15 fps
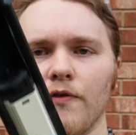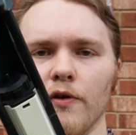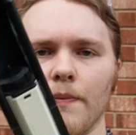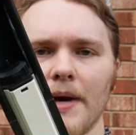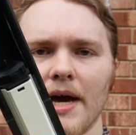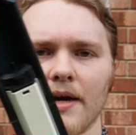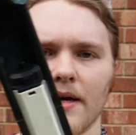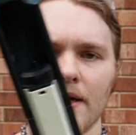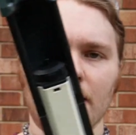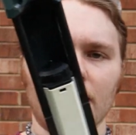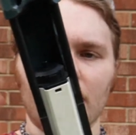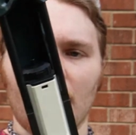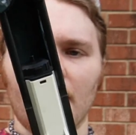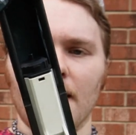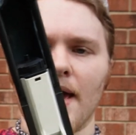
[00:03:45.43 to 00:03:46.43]
Further back is
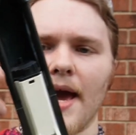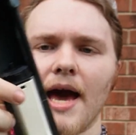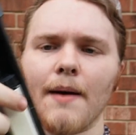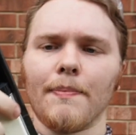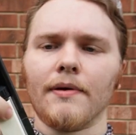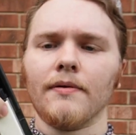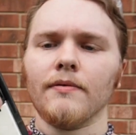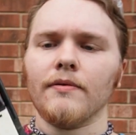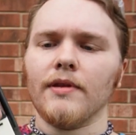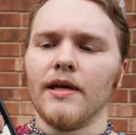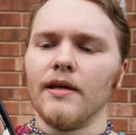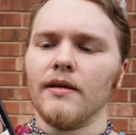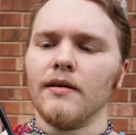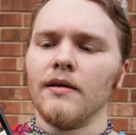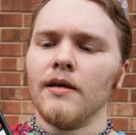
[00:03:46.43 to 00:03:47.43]
a cap that
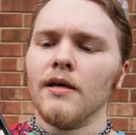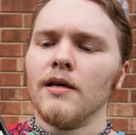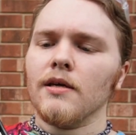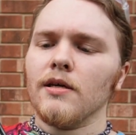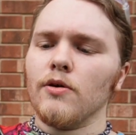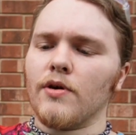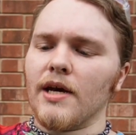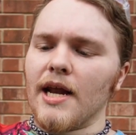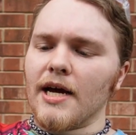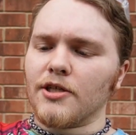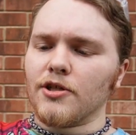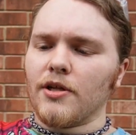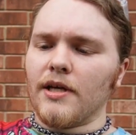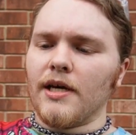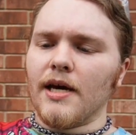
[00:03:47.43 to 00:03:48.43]
you can
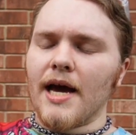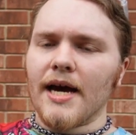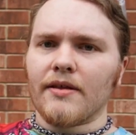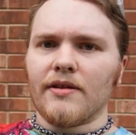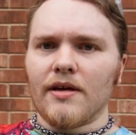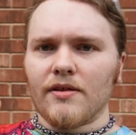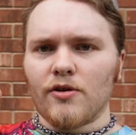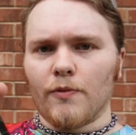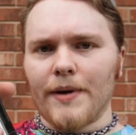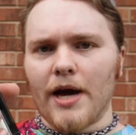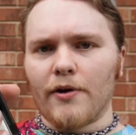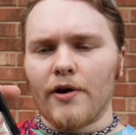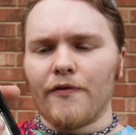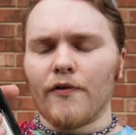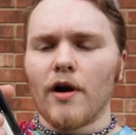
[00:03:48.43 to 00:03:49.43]
actually access your
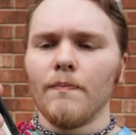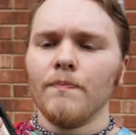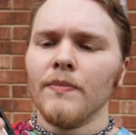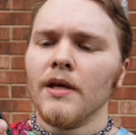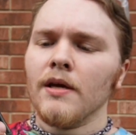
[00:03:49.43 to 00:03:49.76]
battery from.